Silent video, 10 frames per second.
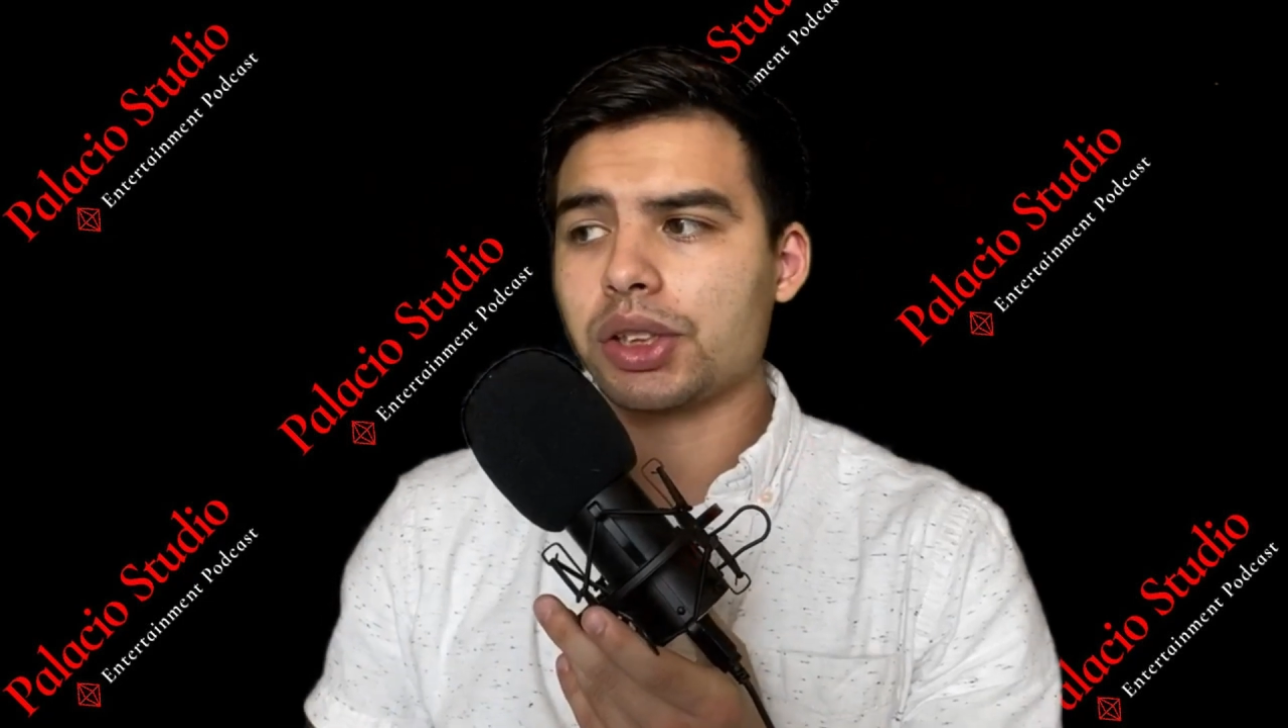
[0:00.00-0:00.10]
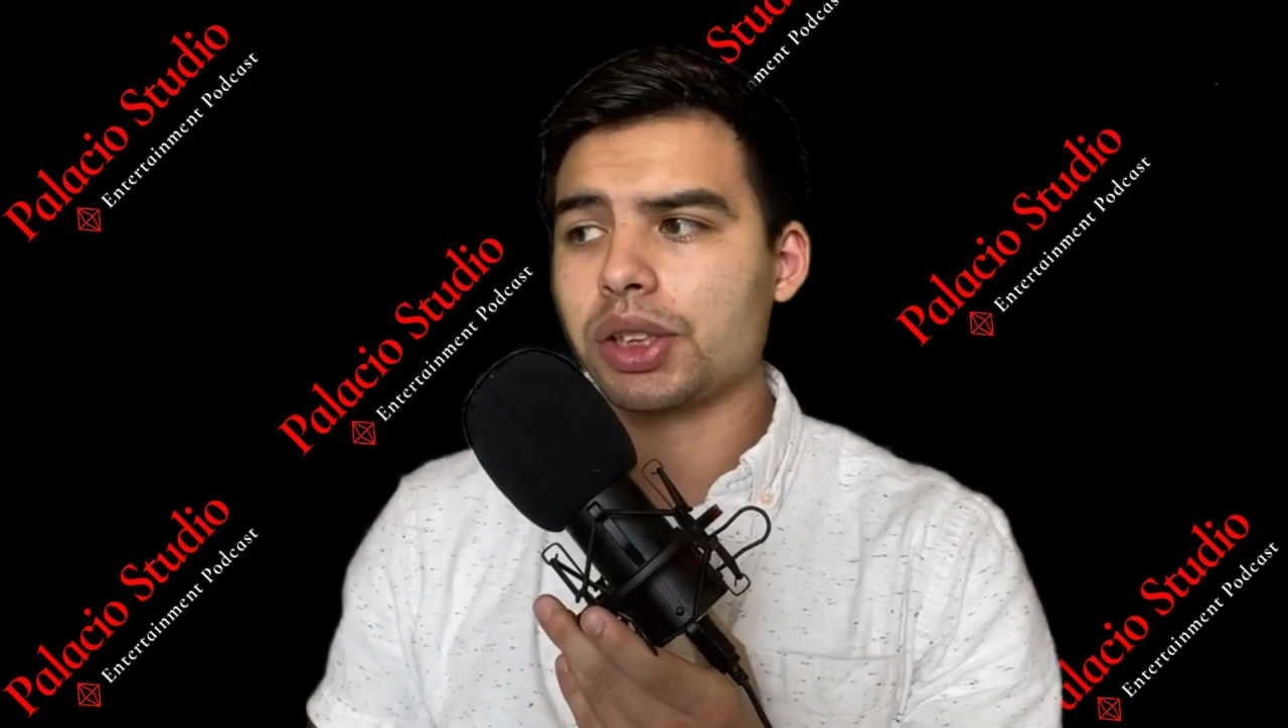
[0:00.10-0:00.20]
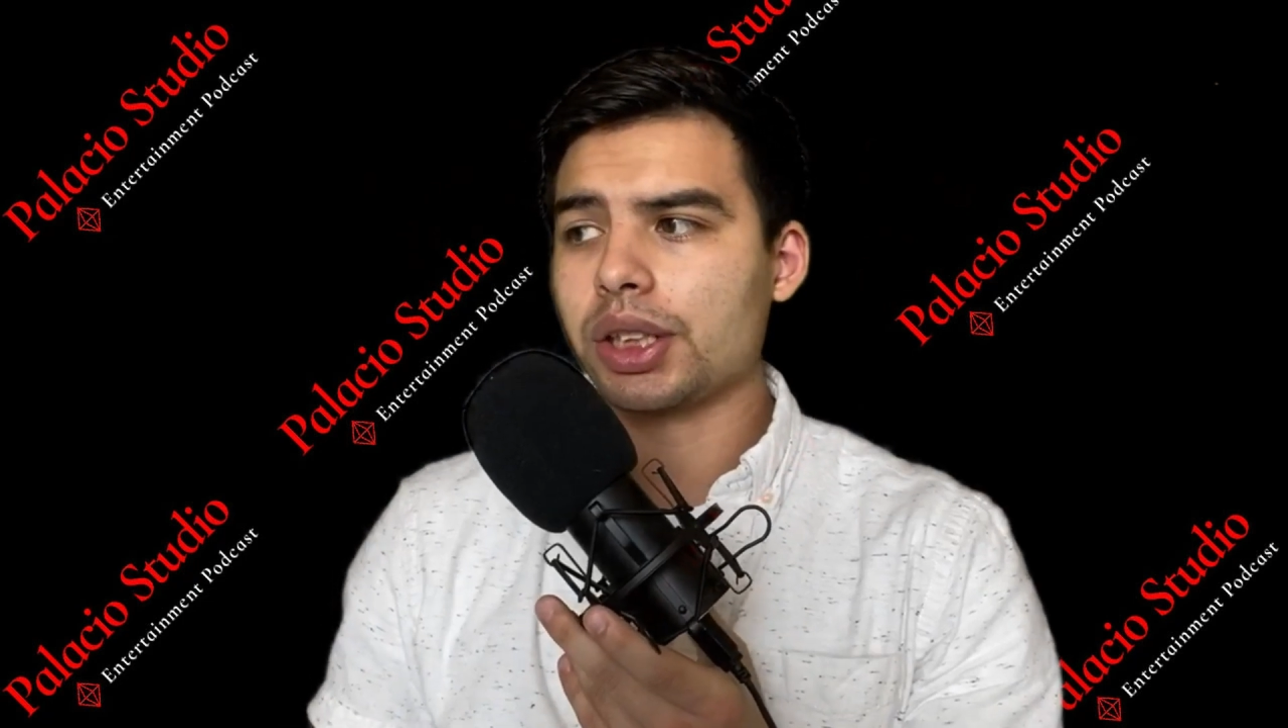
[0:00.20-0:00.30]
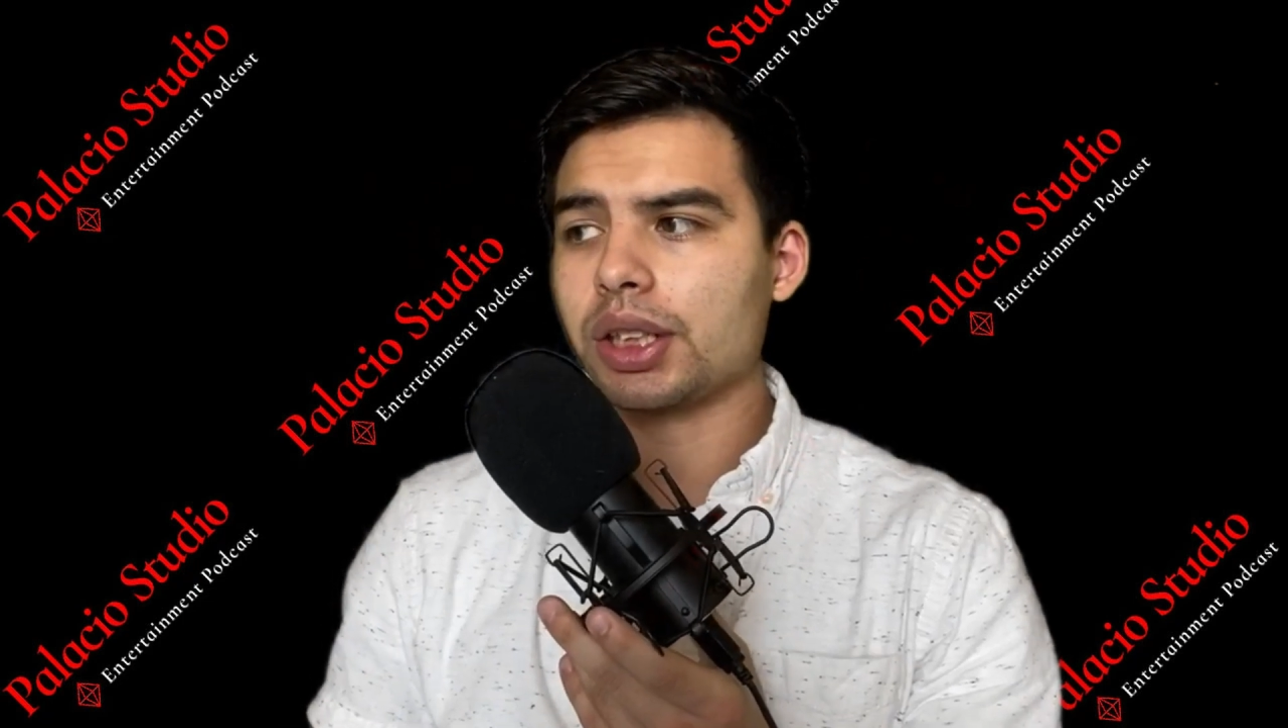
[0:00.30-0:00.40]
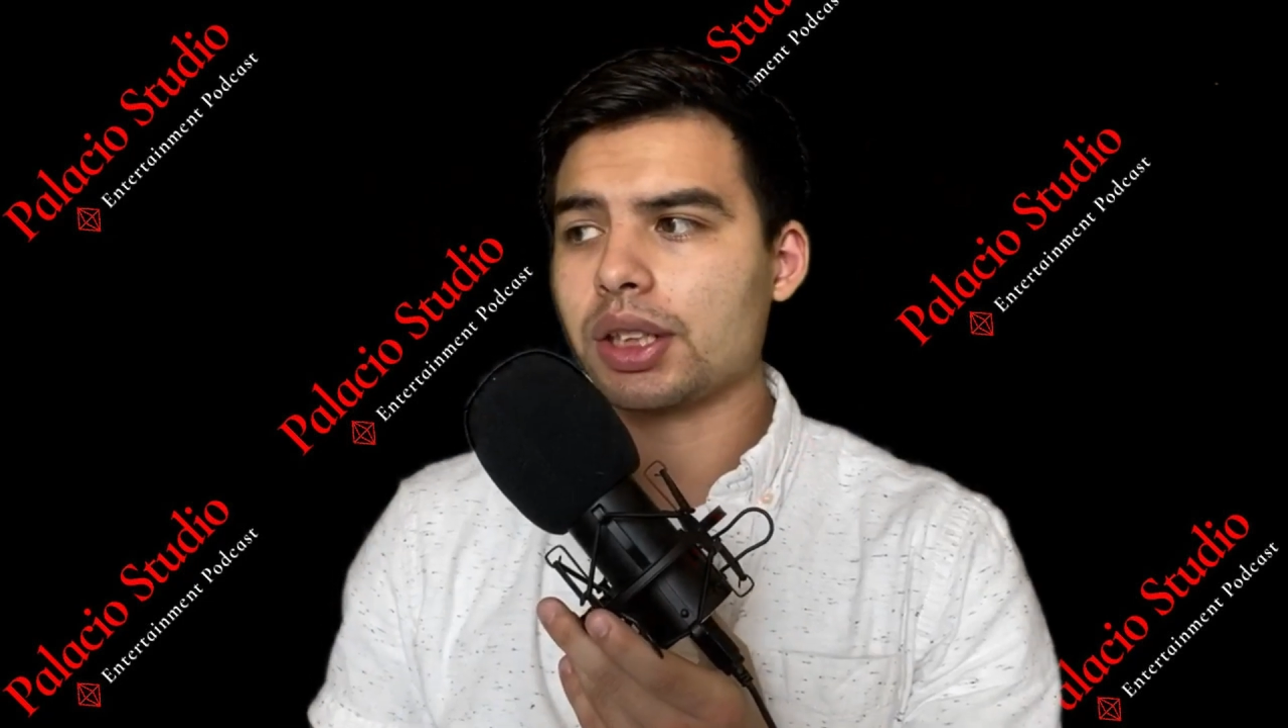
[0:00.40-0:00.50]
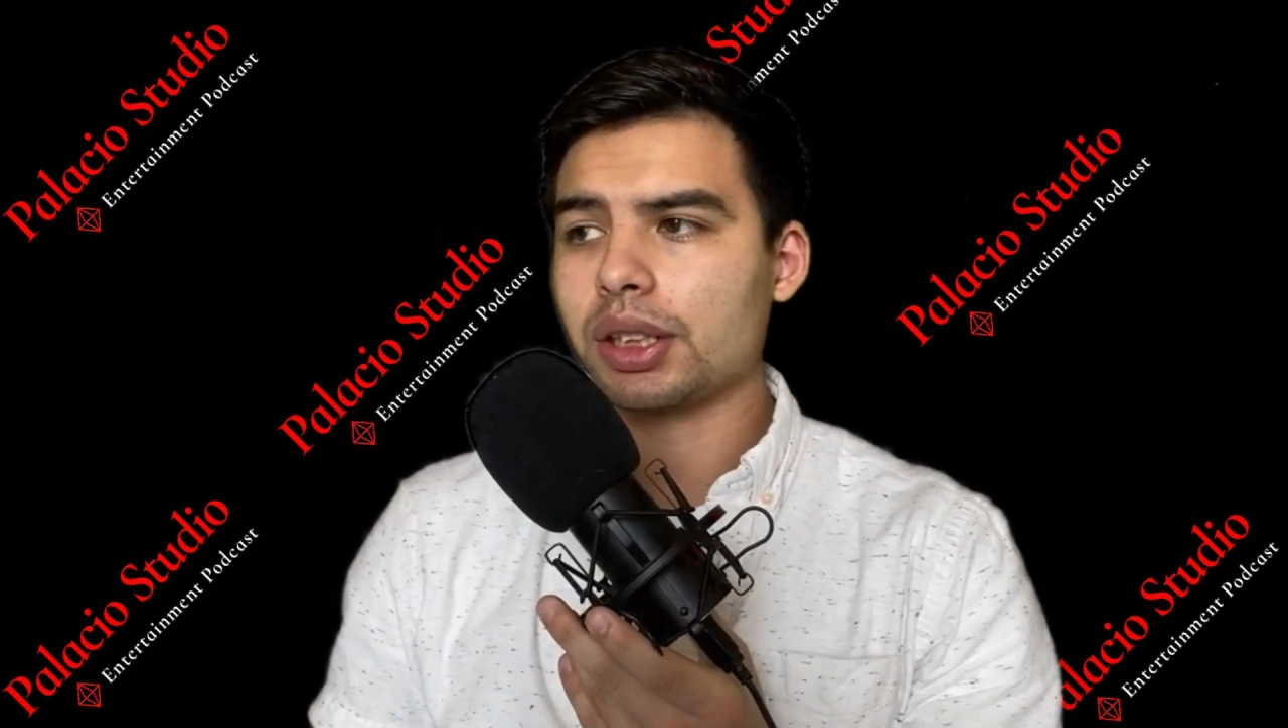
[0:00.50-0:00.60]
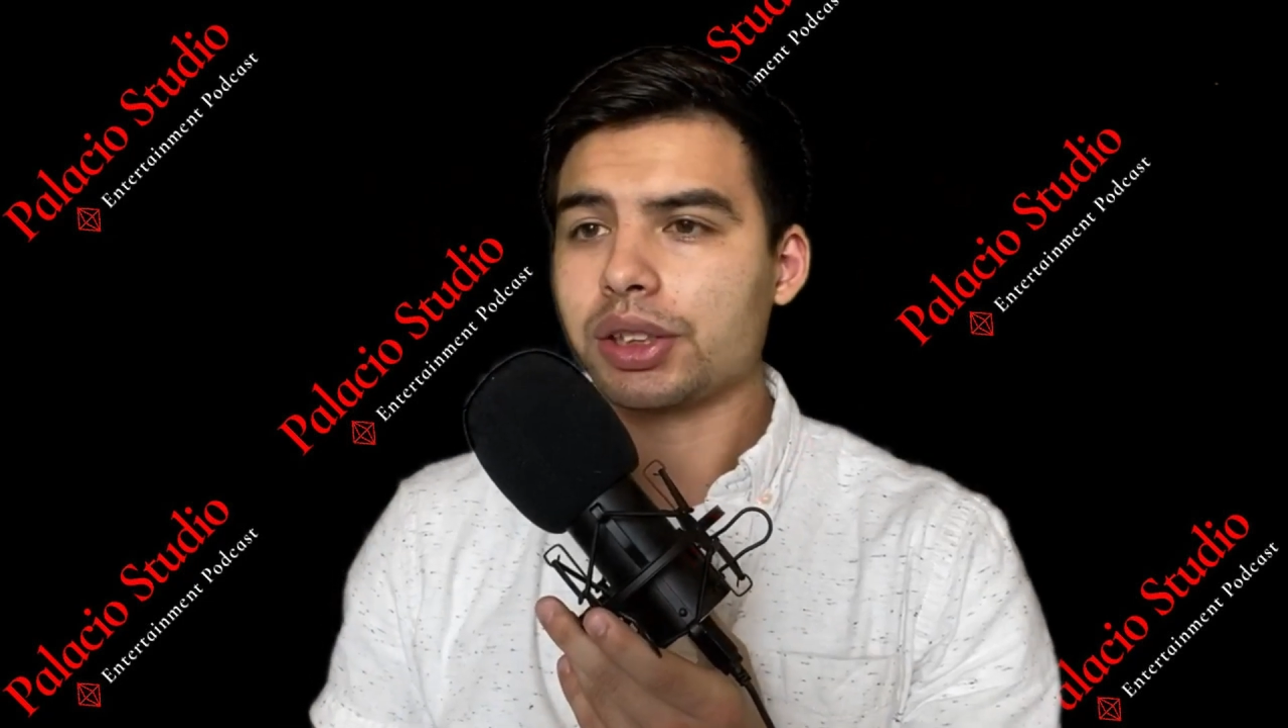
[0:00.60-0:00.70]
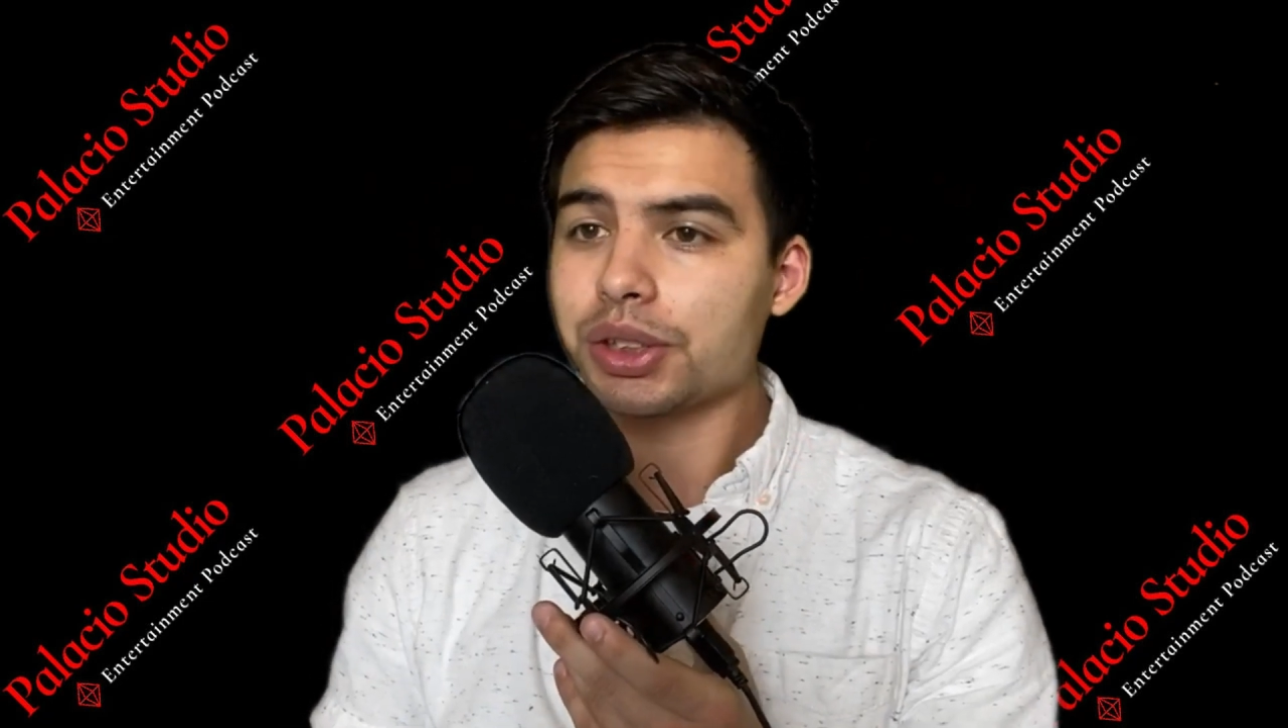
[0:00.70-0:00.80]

she uh,